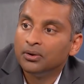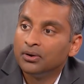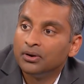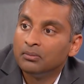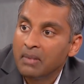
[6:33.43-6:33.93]

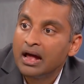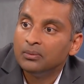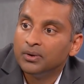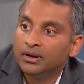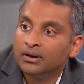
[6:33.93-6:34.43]
or
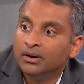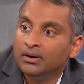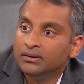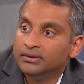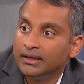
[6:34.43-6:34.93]
malware
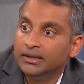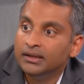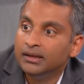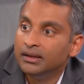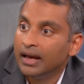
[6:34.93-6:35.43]
that
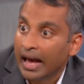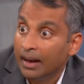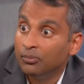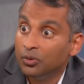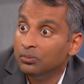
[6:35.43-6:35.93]
the
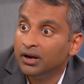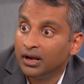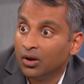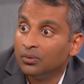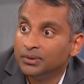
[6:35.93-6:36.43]
app could bring
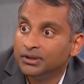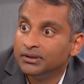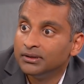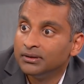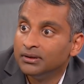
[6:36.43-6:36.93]
along with
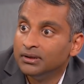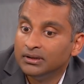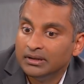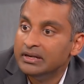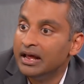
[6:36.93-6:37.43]
it
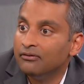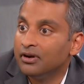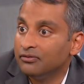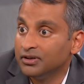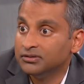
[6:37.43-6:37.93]

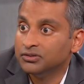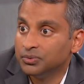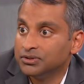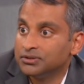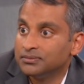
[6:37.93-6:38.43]
never affects the
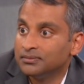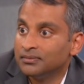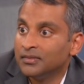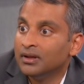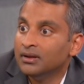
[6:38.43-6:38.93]
switch.
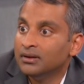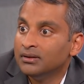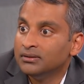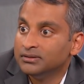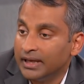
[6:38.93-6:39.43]
Okay.
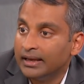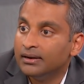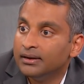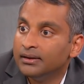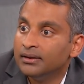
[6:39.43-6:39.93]

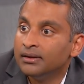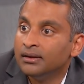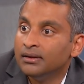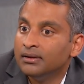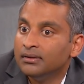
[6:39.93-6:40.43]
Secondly,
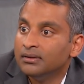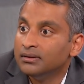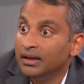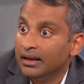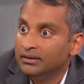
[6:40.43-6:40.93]

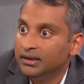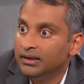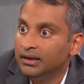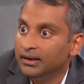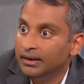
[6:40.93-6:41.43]

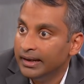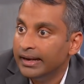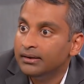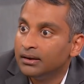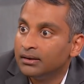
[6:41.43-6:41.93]
the
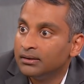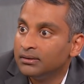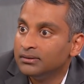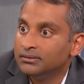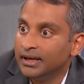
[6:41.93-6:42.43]
data
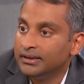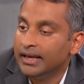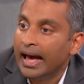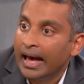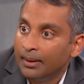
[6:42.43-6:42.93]
that
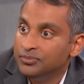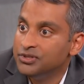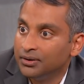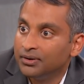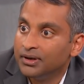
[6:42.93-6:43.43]
the app
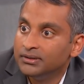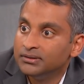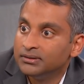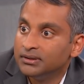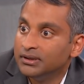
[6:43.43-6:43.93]

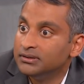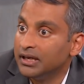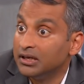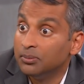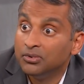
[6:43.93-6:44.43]
generates is
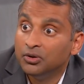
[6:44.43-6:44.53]
encrypted